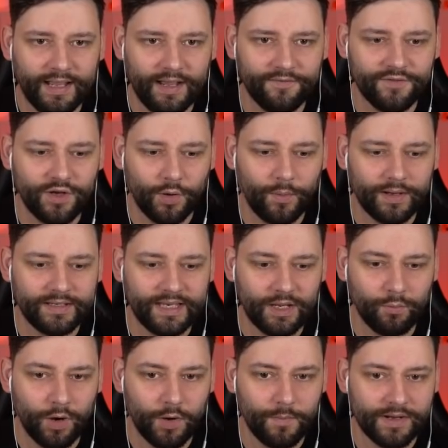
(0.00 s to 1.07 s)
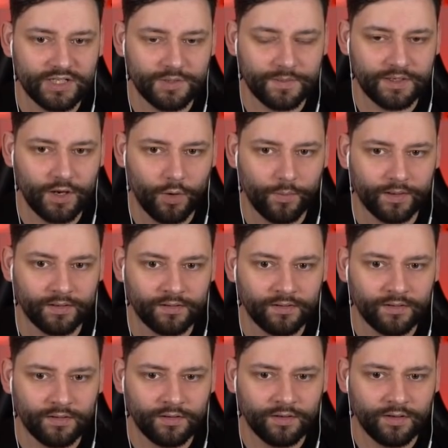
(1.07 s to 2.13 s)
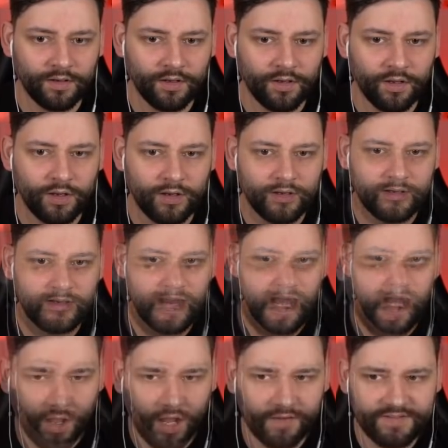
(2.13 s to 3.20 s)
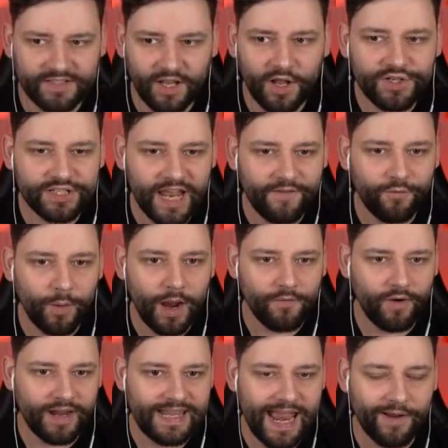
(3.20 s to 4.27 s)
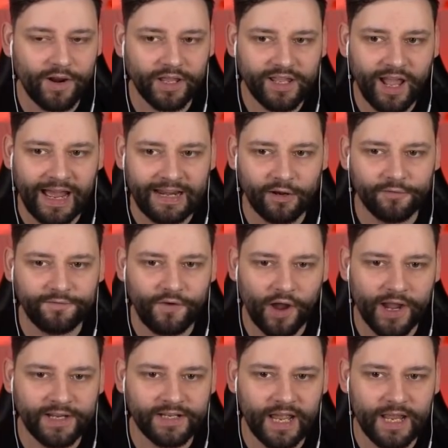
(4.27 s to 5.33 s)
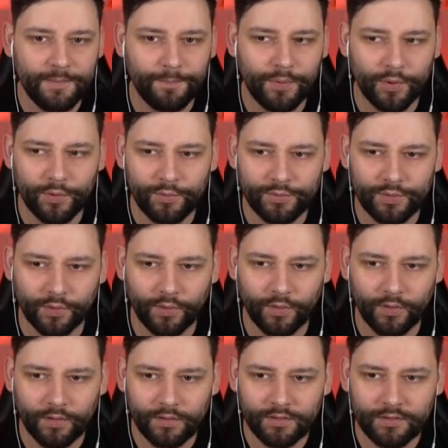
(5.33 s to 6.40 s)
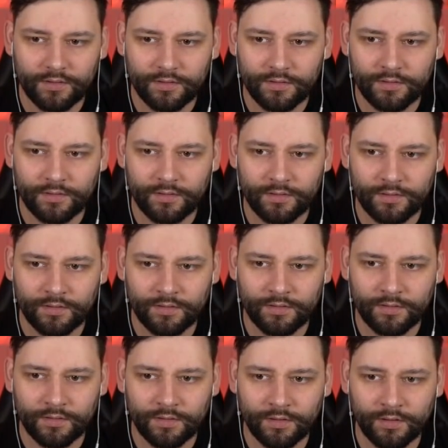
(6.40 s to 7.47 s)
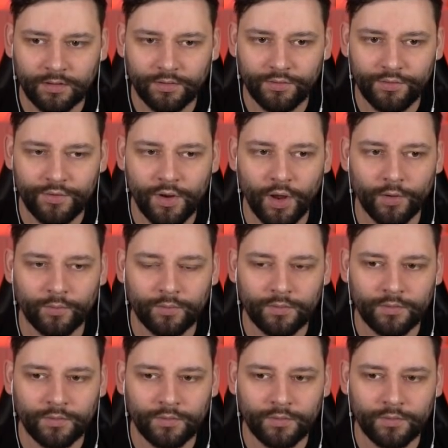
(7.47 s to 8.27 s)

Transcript: have no idea where I'm meant to be going. Now, I've searched everywhere right now and I cannot find a blue door. No.